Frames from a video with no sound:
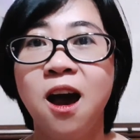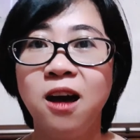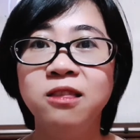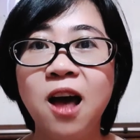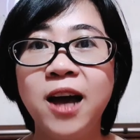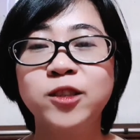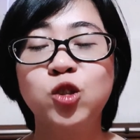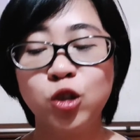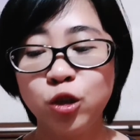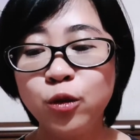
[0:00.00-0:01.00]
a lot
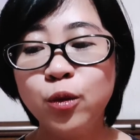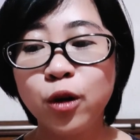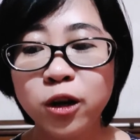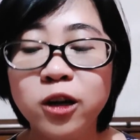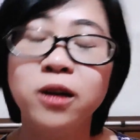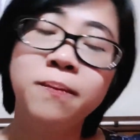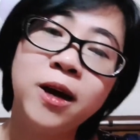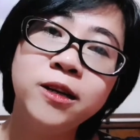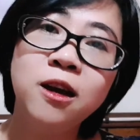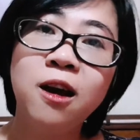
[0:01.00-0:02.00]
to earn
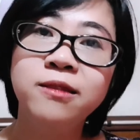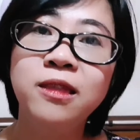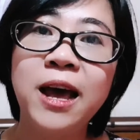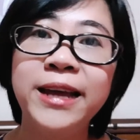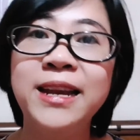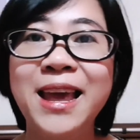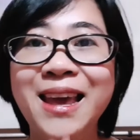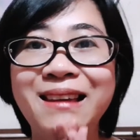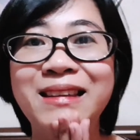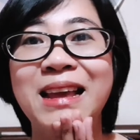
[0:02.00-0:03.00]
money online,
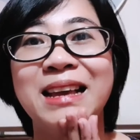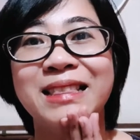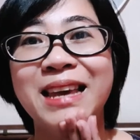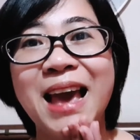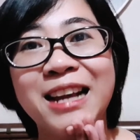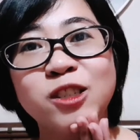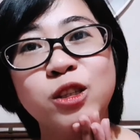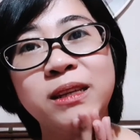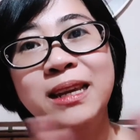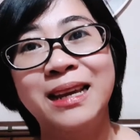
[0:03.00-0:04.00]
and they
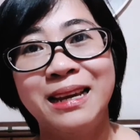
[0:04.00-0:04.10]
actually